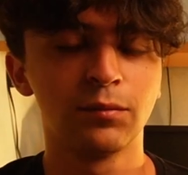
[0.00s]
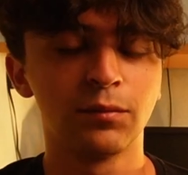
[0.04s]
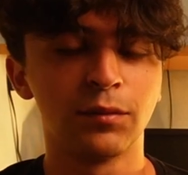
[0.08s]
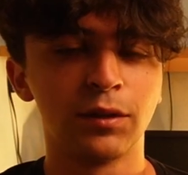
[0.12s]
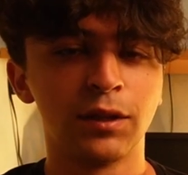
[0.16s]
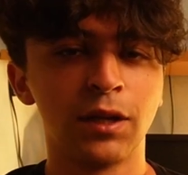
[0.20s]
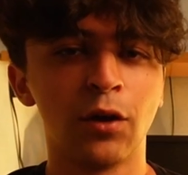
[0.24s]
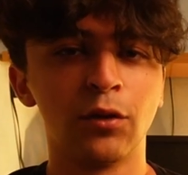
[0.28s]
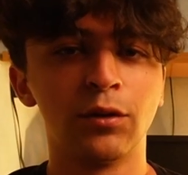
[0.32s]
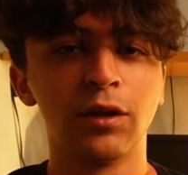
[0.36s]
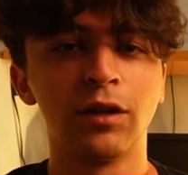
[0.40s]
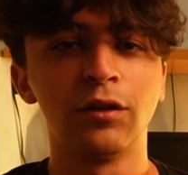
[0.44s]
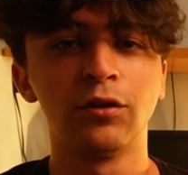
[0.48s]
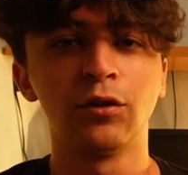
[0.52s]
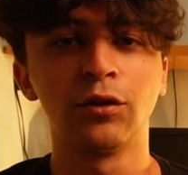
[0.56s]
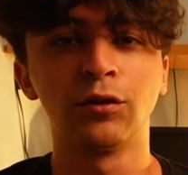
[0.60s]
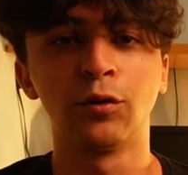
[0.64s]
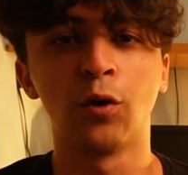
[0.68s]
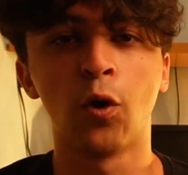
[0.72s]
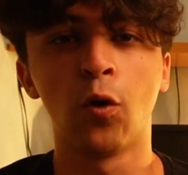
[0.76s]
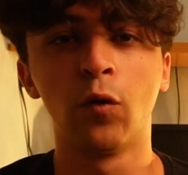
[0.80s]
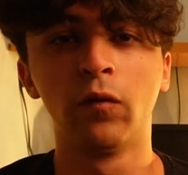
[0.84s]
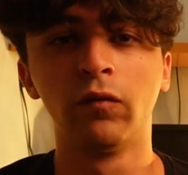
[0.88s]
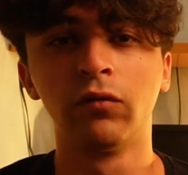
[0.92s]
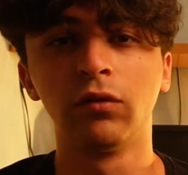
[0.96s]
Now that you're
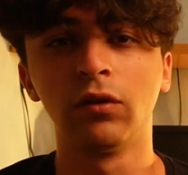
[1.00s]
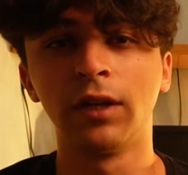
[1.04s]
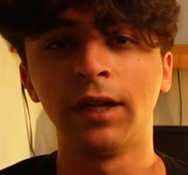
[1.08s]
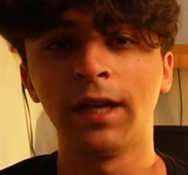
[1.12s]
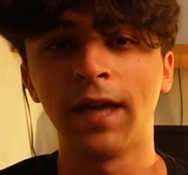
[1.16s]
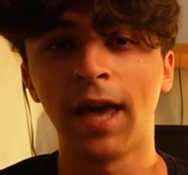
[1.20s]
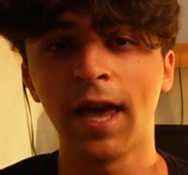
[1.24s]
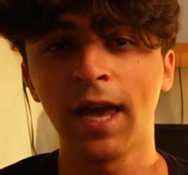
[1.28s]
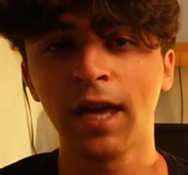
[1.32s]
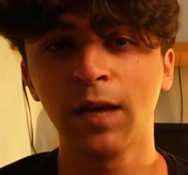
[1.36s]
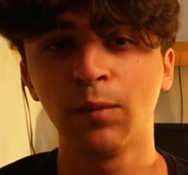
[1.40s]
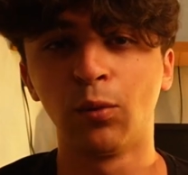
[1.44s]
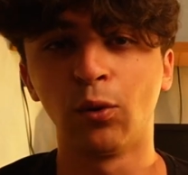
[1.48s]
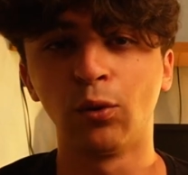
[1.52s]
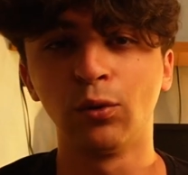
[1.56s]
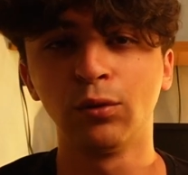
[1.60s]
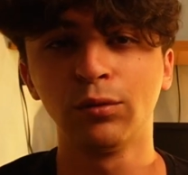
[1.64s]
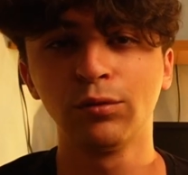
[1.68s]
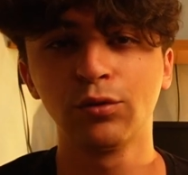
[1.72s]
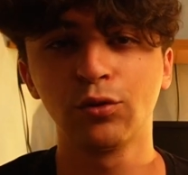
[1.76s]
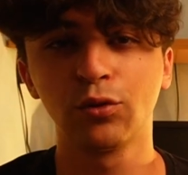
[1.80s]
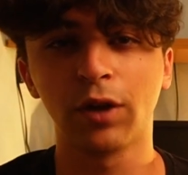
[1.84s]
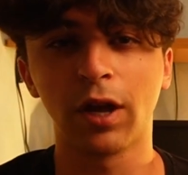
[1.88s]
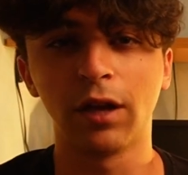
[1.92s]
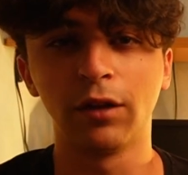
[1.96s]
hopefully able
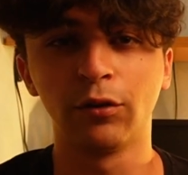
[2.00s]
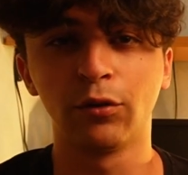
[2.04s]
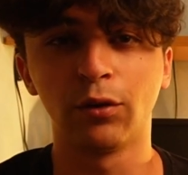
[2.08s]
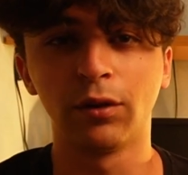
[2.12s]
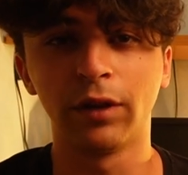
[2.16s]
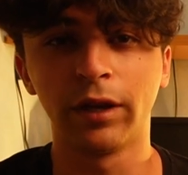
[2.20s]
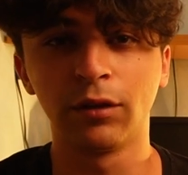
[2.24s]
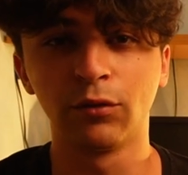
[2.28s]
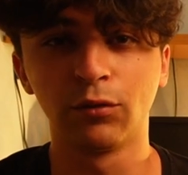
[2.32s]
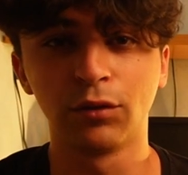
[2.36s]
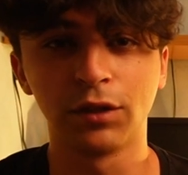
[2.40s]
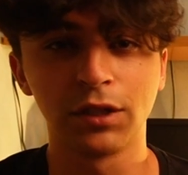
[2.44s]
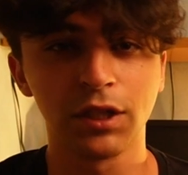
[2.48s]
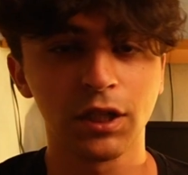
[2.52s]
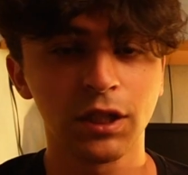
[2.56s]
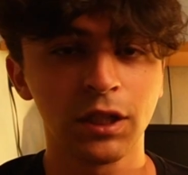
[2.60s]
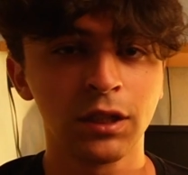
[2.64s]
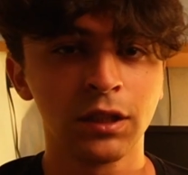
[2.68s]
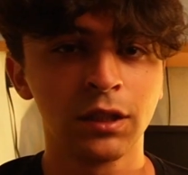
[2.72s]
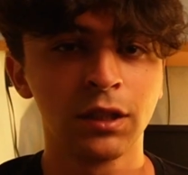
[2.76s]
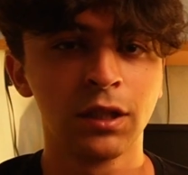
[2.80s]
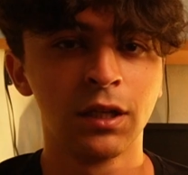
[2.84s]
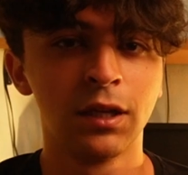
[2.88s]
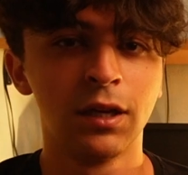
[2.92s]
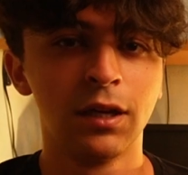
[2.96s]
to calculate the
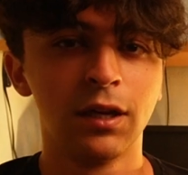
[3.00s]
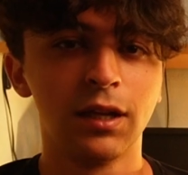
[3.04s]
return,